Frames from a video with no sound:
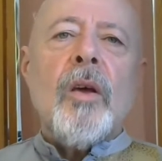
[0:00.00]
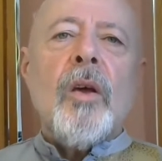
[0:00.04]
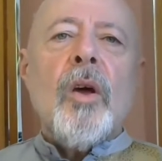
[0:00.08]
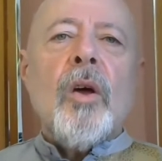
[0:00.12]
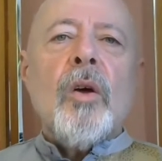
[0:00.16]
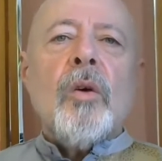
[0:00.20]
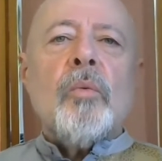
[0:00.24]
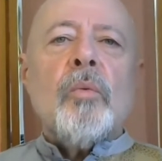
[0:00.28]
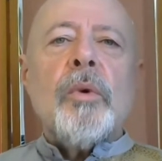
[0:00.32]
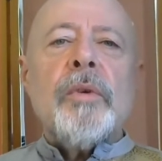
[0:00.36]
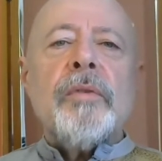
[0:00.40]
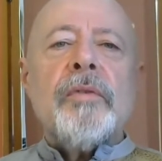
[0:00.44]

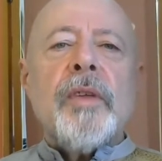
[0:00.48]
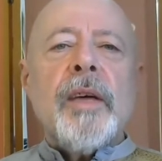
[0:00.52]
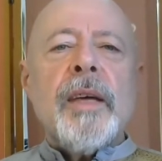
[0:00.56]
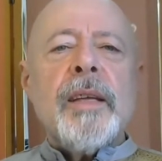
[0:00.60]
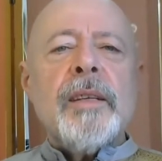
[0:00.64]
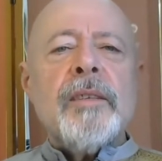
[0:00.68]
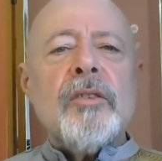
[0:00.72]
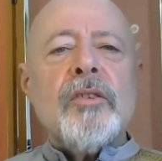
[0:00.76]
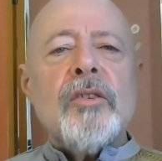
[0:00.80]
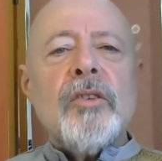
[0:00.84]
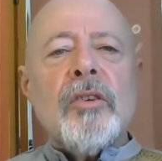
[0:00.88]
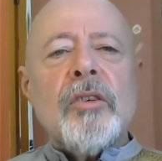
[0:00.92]
We've
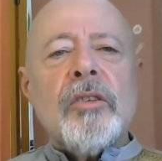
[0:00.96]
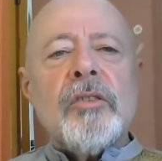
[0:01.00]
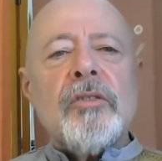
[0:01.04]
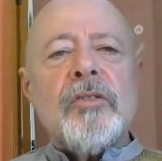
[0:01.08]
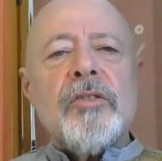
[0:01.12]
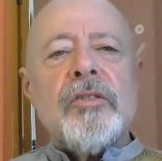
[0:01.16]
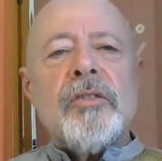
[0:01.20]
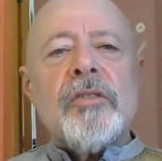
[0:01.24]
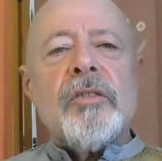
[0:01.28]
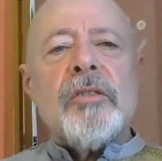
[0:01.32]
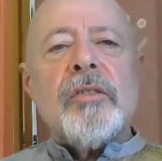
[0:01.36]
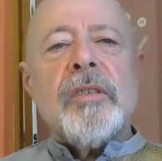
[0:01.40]
then
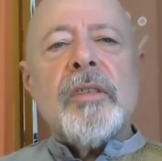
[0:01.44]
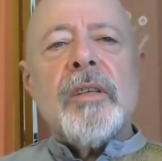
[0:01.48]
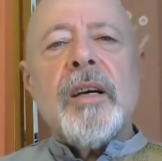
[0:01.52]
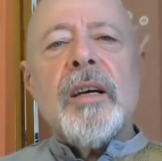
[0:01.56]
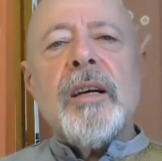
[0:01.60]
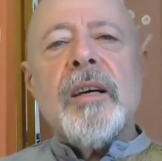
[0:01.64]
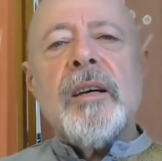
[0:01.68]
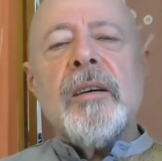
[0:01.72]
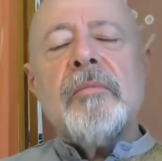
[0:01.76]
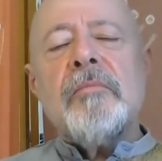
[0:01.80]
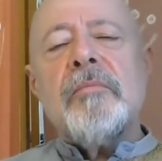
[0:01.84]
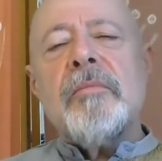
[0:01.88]
got
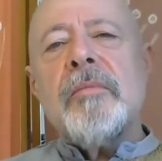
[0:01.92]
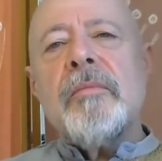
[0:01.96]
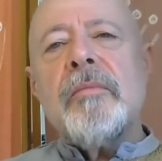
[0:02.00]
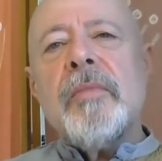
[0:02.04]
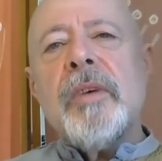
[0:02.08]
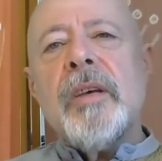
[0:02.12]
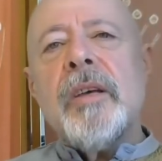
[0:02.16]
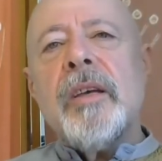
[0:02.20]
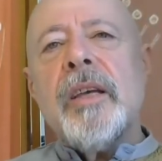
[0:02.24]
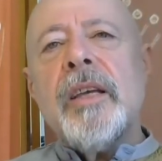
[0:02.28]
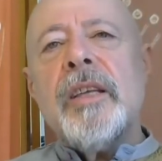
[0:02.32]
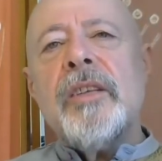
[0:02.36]

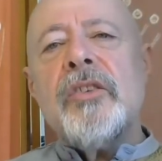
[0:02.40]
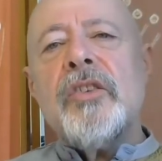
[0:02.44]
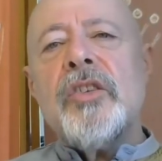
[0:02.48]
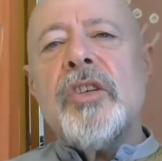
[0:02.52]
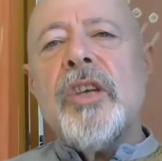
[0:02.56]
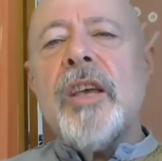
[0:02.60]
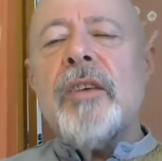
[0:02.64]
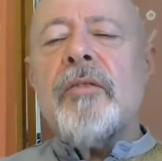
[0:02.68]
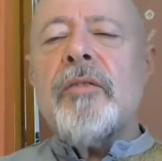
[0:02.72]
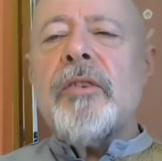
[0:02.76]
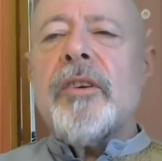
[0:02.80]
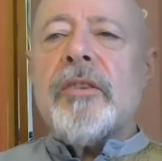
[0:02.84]

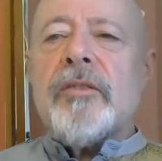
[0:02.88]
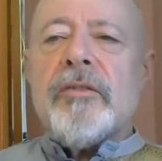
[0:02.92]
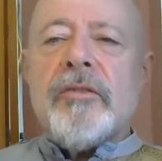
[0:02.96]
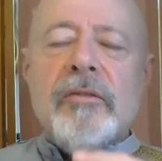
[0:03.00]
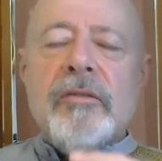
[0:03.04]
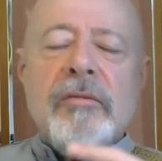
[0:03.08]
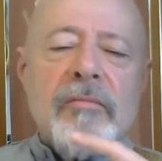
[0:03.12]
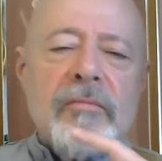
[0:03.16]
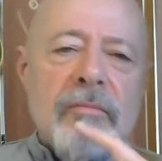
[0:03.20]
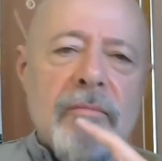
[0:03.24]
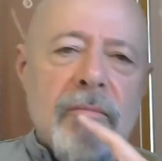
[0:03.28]
interiors,